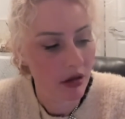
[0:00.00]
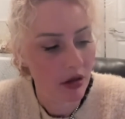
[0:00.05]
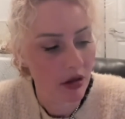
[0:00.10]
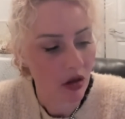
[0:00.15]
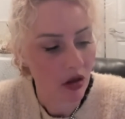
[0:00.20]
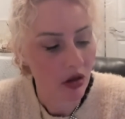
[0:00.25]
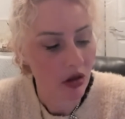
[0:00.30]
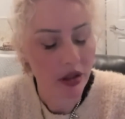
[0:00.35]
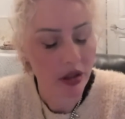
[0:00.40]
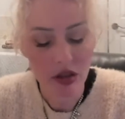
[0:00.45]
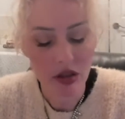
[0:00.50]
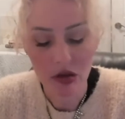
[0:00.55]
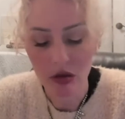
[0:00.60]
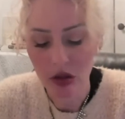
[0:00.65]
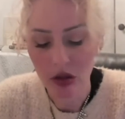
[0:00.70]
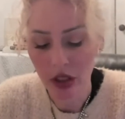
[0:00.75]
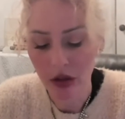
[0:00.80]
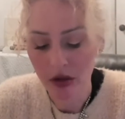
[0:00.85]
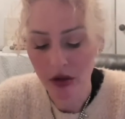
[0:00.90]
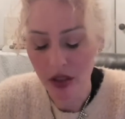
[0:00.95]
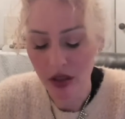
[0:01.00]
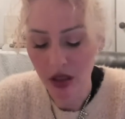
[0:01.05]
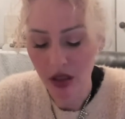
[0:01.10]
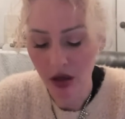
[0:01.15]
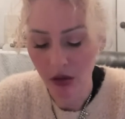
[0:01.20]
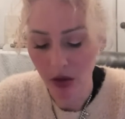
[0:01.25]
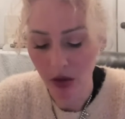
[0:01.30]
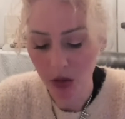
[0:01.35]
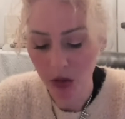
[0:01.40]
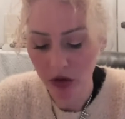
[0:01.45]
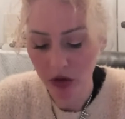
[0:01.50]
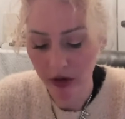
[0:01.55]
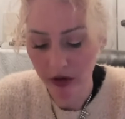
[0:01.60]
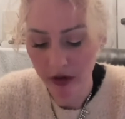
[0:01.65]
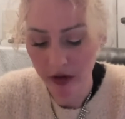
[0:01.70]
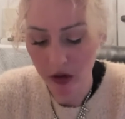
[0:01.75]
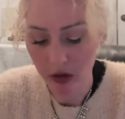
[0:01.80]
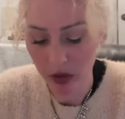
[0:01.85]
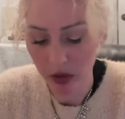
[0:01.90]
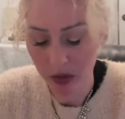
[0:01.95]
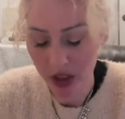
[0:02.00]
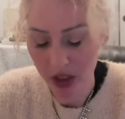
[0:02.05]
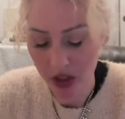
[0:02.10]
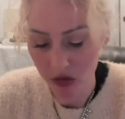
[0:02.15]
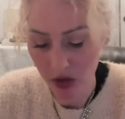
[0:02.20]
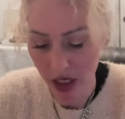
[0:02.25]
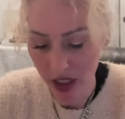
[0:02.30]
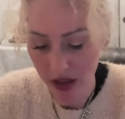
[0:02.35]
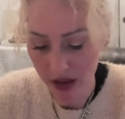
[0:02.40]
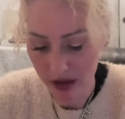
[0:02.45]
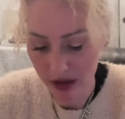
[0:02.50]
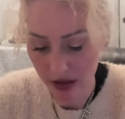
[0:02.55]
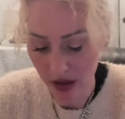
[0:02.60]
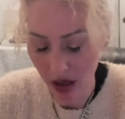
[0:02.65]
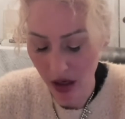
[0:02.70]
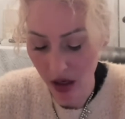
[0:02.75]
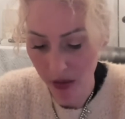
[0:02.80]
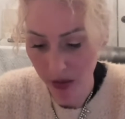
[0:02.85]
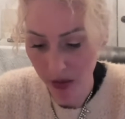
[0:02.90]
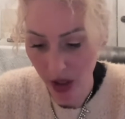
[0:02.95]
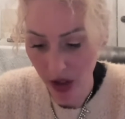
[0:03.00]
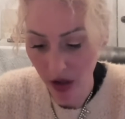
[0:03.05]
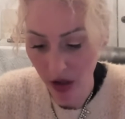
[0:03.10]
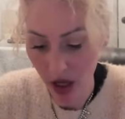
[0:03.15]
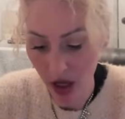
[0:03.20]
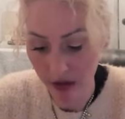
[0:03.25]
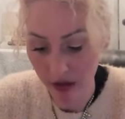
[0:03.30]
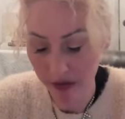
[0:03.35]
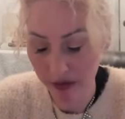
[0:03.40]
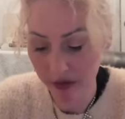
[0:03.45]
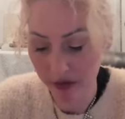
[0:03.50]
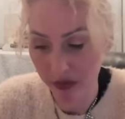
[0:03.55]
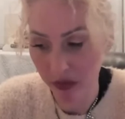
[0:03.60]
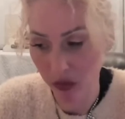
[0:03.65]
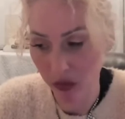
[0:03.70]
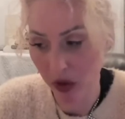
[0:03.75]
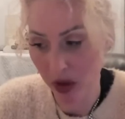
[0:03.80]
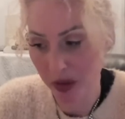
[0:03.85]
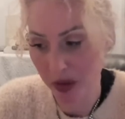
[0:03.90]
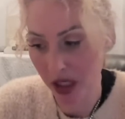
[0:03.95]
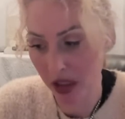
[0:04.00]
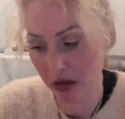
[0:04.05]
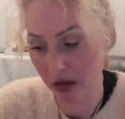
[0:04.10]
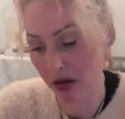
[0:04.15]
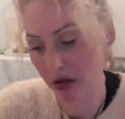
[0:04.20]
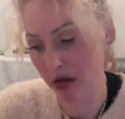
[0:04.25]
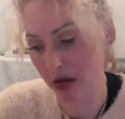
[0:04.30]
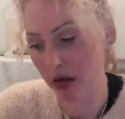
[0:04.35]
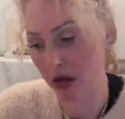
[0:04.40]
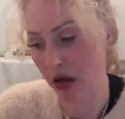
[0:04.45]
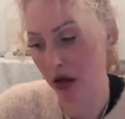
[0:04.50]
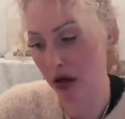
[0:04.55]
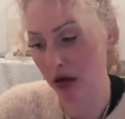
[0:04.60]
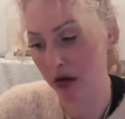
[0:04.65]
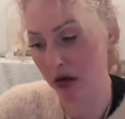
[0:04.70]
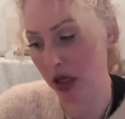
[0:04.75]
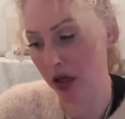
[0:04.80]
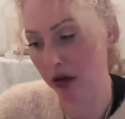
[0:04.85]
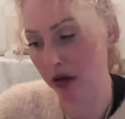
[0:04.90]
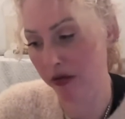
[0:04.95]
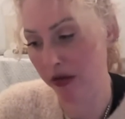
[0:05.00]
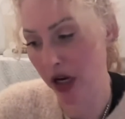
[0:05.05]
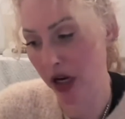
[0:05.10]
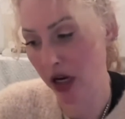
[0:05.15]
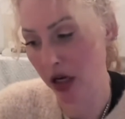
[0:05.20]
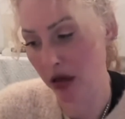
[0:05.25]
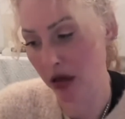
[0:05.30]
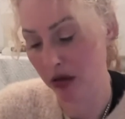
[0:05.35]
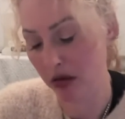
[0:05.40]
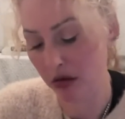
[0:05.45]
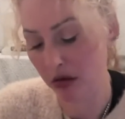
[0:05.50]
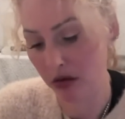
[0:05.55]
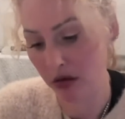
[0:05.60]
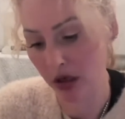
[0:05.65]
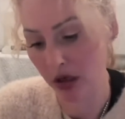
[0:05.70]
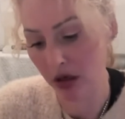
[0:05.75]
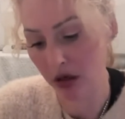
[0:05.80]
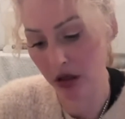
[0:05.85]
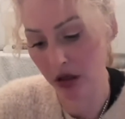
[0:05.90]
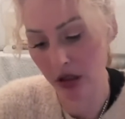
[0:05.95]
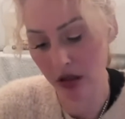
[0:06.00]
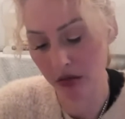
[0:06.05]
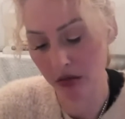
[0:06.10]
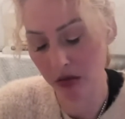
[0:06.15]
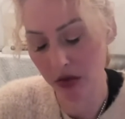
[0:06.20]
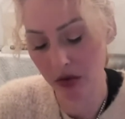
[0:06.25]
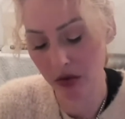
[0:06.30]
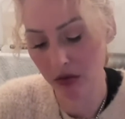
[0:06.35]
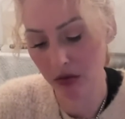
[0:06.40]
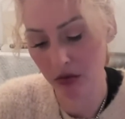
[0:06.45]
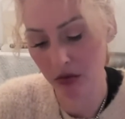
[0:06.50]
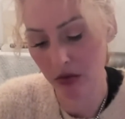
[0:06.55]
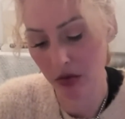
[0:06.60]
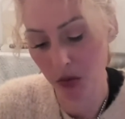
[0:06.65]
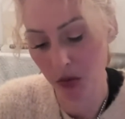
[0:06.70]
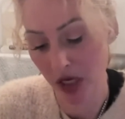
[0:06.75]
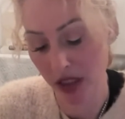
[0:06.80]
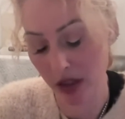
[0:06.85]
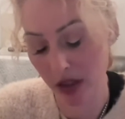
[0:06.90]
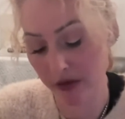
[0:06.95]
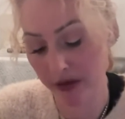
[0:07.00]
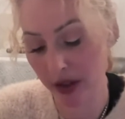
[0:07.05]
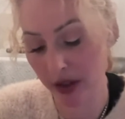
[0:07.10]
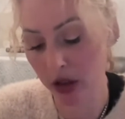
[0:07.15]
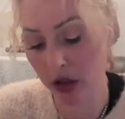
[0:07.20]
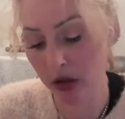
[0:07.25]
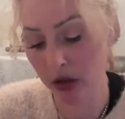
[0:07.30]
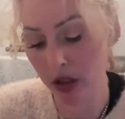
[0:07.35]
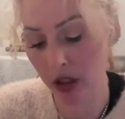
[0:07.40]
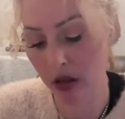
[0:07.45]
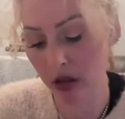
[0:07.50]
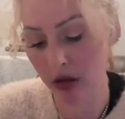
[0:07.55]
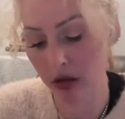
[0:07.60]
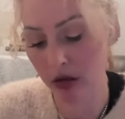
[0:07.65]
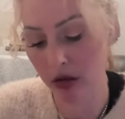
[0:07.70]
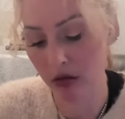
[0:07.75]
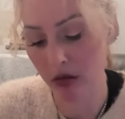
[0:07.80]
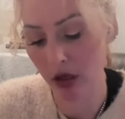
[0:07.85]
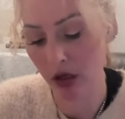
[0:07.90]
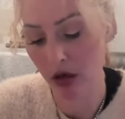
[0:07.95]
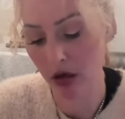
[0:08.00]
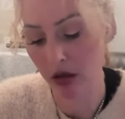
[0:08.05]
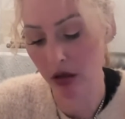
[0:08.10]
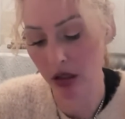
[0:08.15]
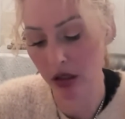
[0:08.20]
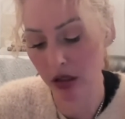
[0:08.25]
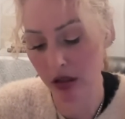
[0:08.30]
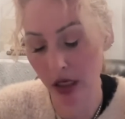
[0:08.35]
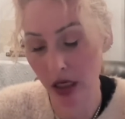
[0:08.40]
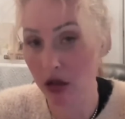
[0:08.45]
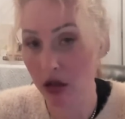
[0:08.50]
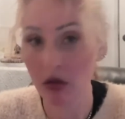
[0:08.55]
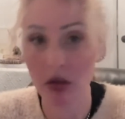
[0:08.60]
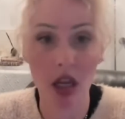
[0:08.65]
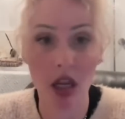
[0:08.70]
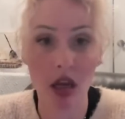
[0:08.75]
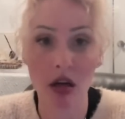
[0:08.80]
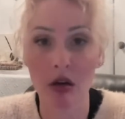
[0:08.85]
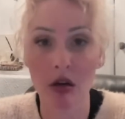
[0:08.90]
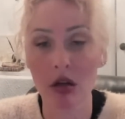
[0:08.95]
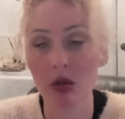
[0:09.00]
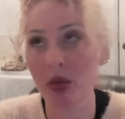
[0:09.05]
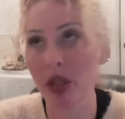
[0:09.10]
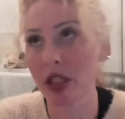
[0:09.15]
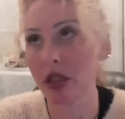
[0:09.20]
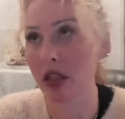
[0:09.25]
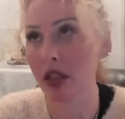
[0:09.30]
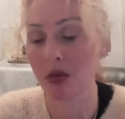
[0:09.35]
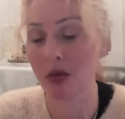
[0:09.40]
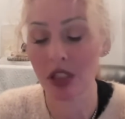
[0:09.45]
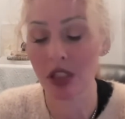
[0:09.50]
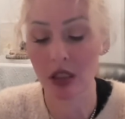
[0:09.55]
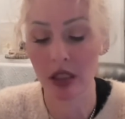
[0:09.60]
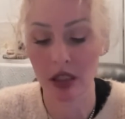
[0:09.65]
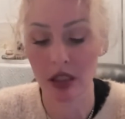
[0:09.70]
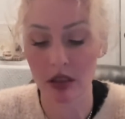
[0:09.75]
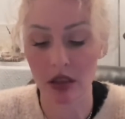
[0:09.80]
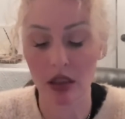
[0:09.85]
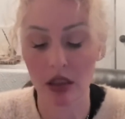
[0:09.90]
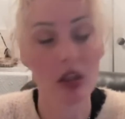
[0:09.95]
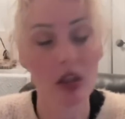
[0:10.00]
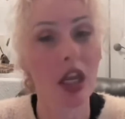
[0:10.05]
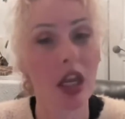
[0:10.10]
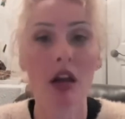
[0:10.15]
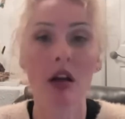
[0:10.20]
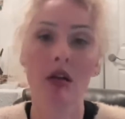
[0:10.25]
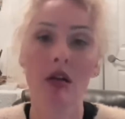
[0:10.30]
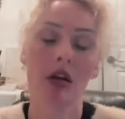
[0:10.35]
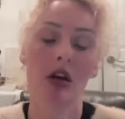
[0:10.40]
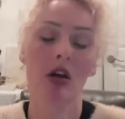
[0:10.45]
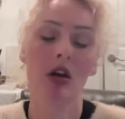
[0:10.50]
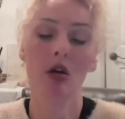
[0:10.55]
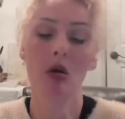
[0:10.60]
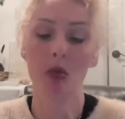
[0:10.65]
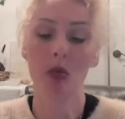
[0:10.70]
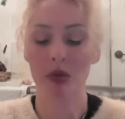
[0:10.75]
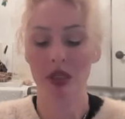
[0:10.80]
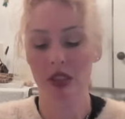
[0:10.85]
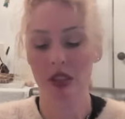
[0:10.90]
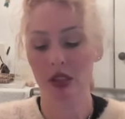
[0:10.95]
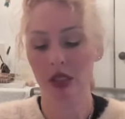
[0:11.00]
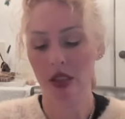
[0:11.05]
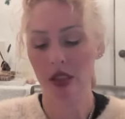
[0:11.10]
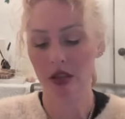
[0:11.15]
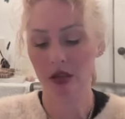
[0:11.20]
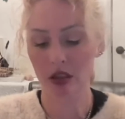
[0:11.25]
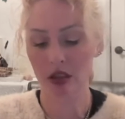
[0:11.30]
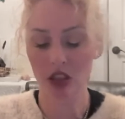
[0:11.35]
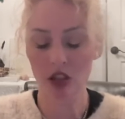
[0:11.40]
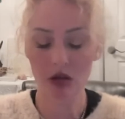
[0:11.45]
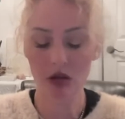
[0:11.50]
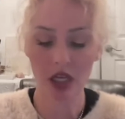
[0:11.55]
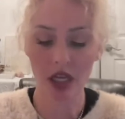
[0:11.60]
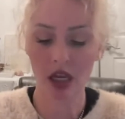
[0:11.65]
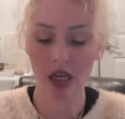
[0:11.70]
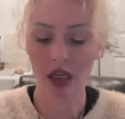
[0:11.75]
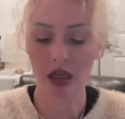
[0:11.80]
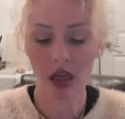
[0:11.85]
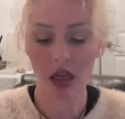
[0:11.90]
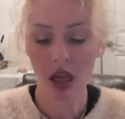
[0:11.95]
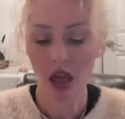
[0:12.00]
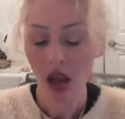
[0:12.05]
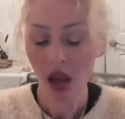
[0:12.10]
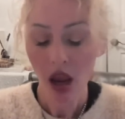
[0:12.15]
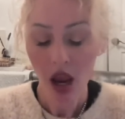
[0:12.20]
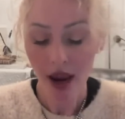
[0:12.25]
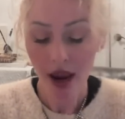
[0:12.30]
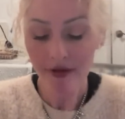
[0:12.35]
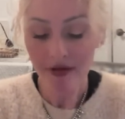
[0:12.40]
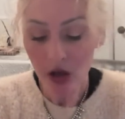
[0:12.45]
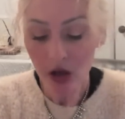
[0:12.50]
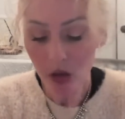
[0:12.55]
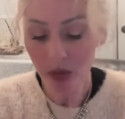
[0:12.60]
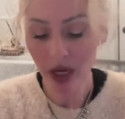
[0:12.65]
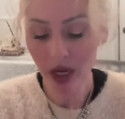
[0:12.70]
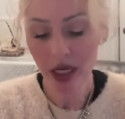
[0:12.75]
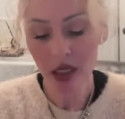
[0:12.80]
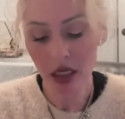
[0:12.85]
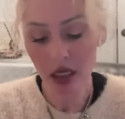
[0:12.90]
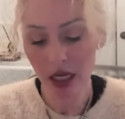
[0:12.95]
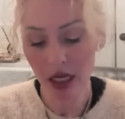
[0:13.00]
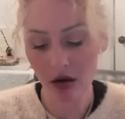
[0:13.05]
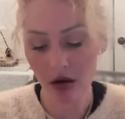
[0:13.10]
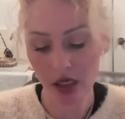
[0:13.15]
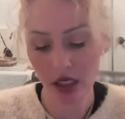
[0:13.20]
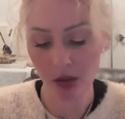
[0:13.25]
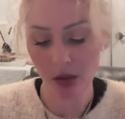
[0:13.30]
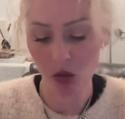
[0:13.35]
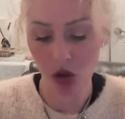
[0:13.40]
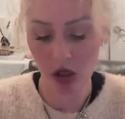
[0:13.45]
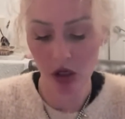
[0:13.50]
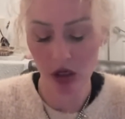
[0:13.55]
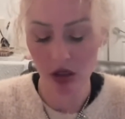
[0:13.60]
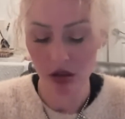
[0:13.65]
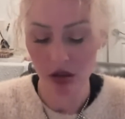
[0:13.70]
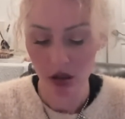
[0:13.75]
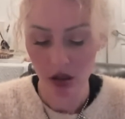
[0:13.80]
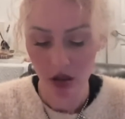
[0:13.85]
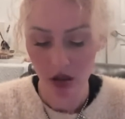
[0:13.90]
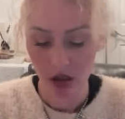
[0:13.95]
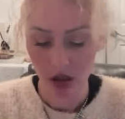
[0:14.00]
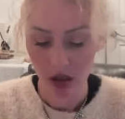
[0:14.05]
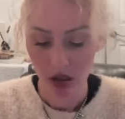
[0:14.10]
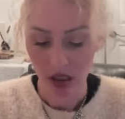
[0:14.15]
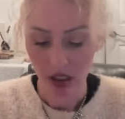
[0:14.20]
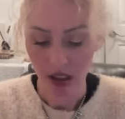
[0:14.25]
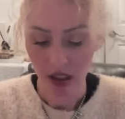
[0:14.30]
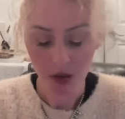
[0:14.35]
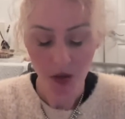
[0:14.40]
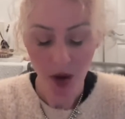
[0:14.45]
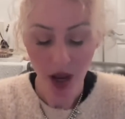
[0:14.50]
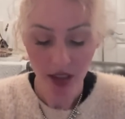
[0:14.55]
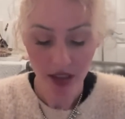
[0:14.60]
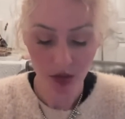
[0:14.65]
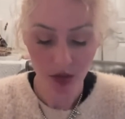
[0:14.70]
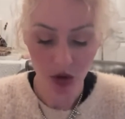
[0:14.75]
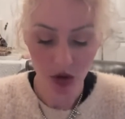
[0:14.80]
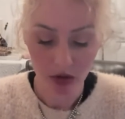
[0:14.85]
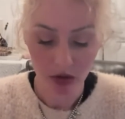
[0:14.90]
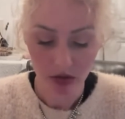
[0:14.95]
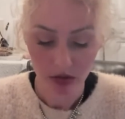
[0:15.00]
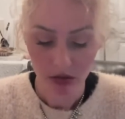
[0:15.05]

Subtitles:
Look at student loans, and then I want to move over to women's rights. A lot of women are terrified. They're going to, myself included, they're going to say, you can't own a business, Miss Langston. You can't own a home, Miss Langston. You can't have your own bank account anymore. It's possible.